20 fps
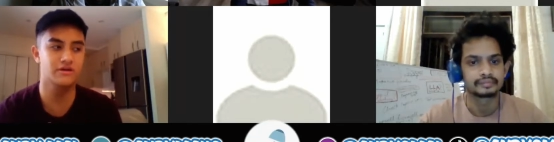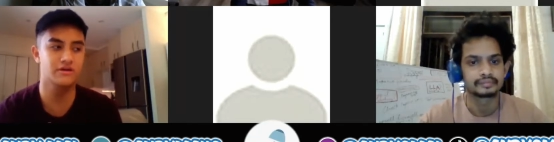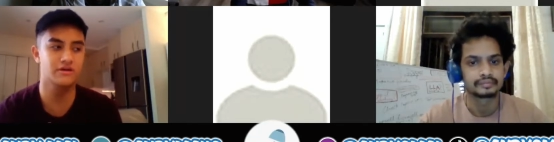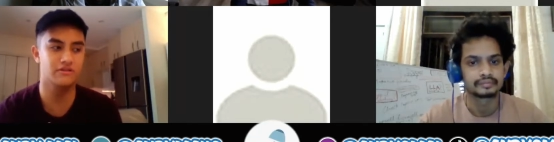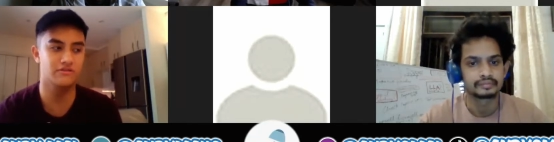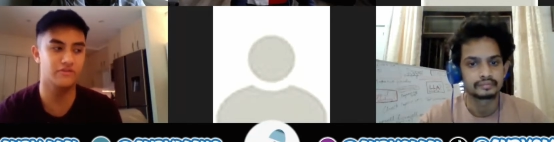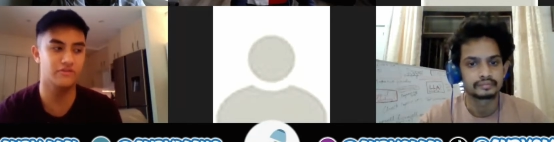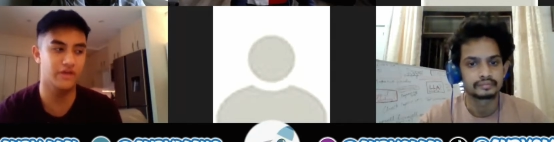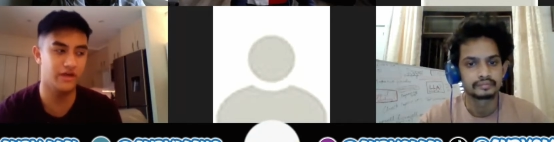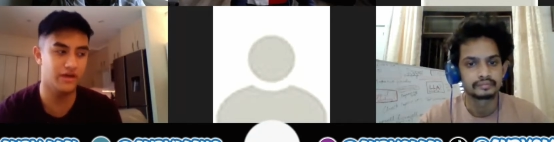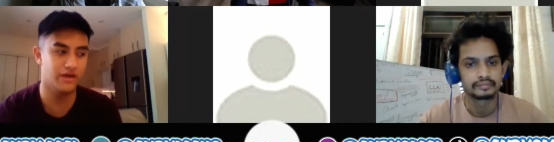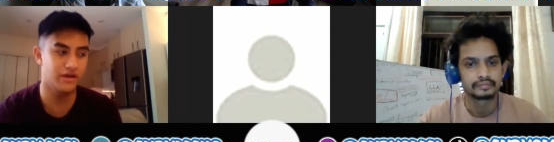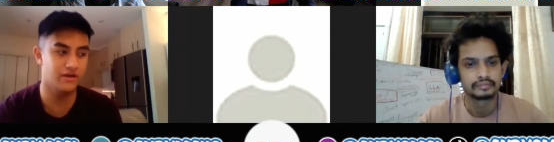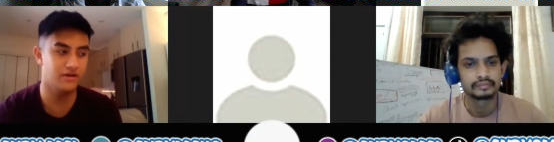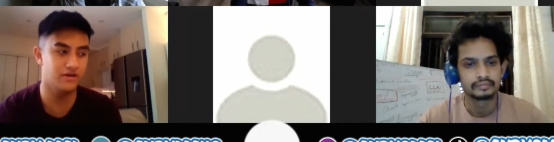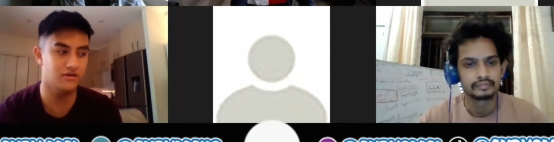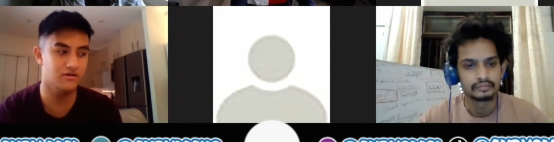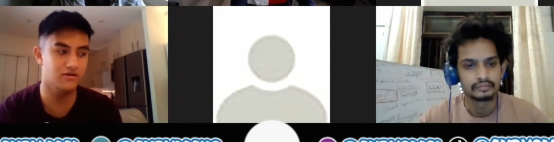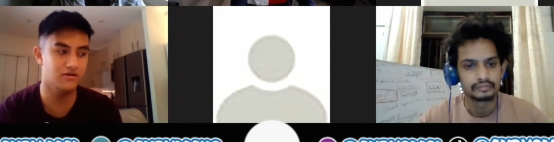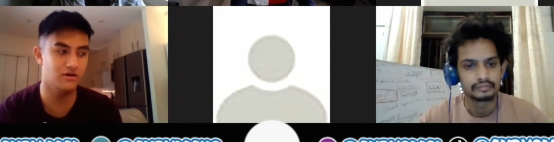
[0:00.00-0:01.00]
Speaker 1: they're
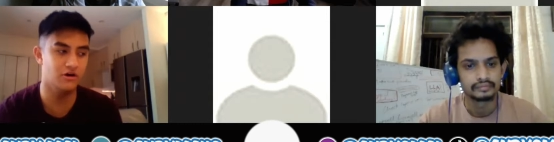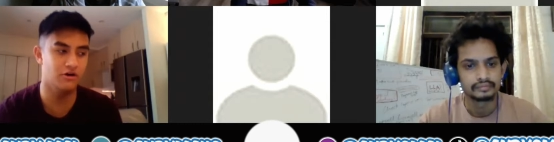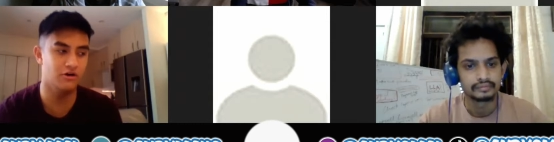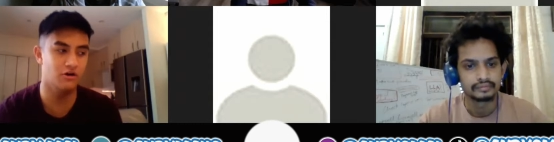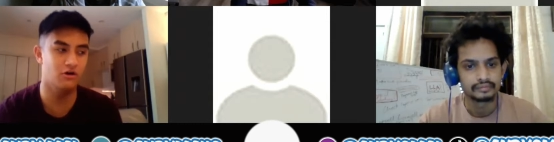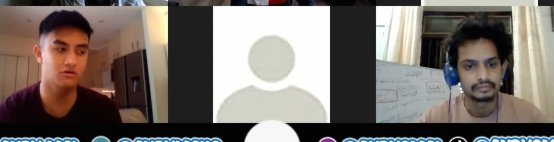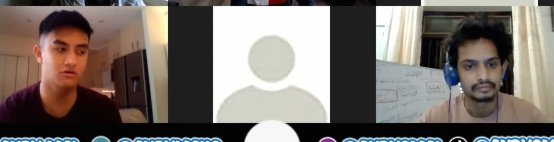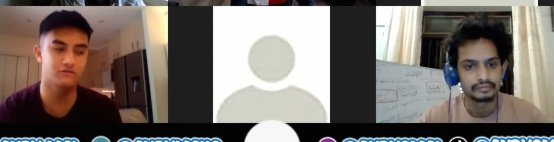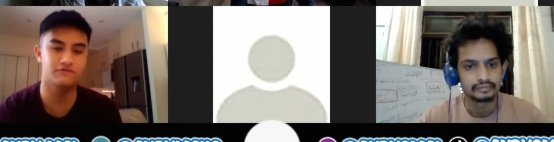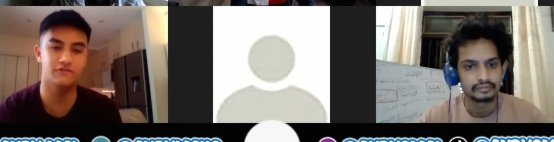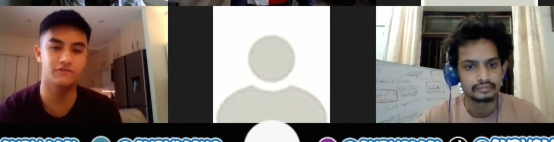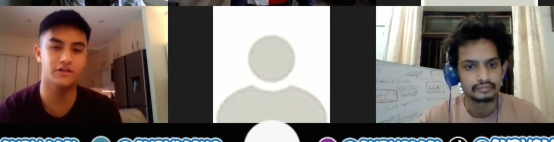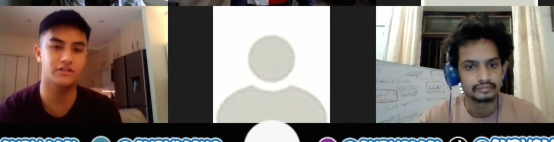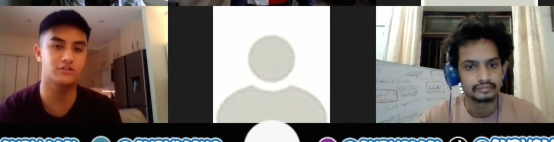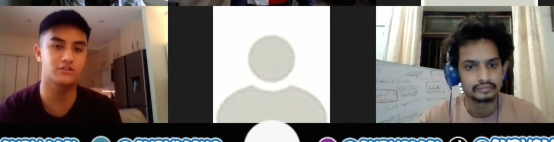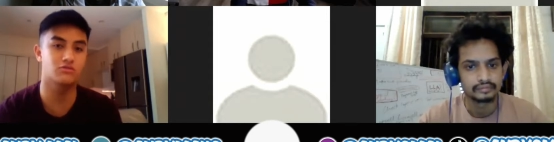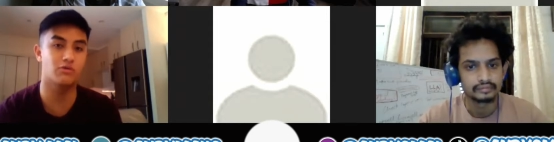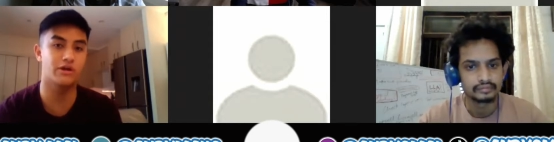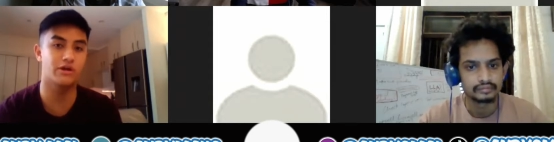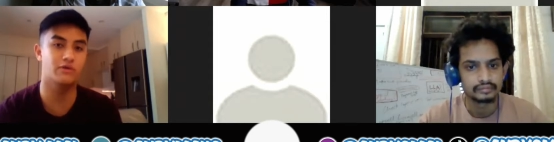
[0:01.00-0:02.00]
on hold for like
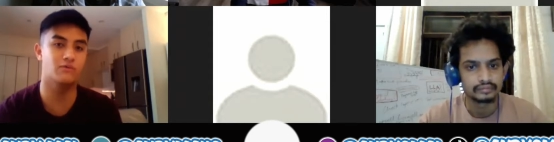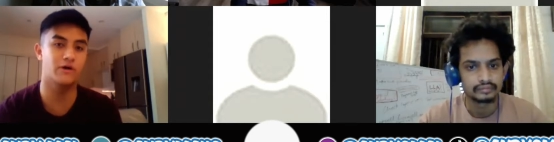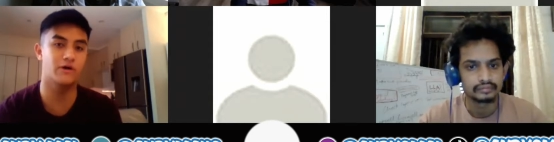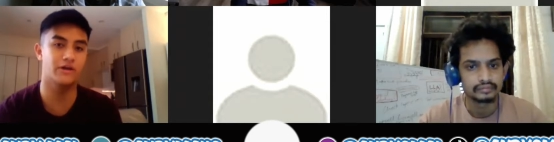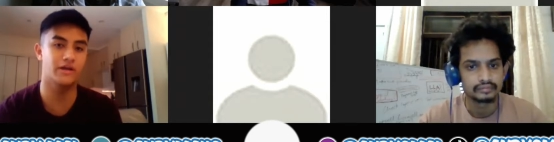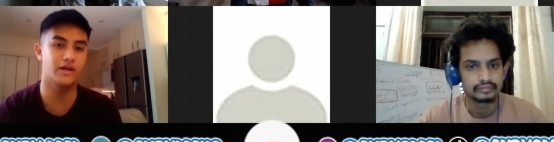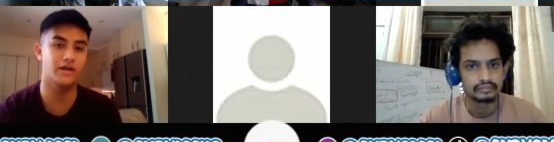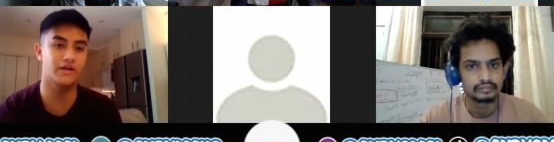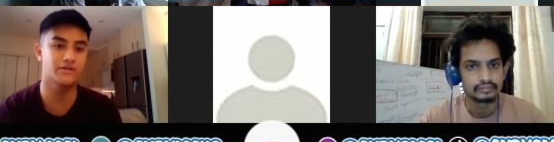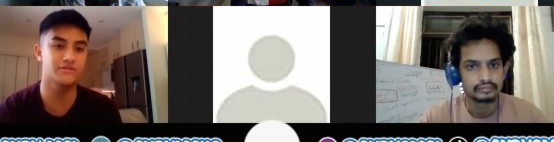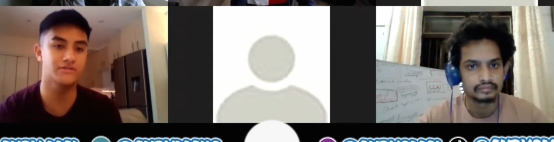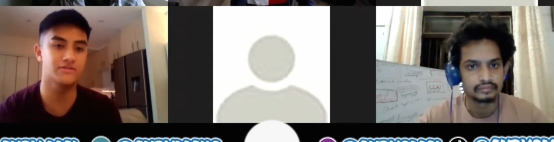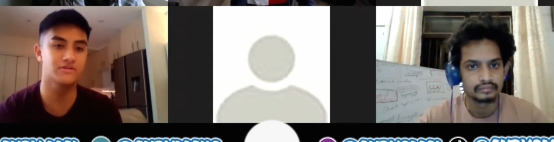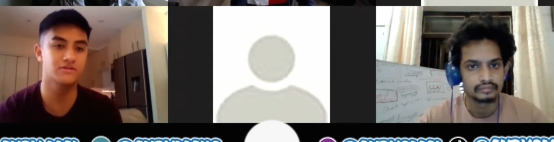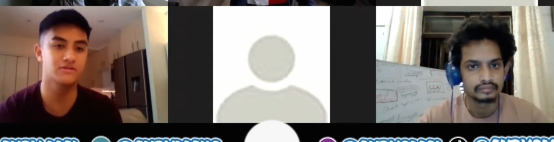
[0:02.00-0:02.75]
21 days.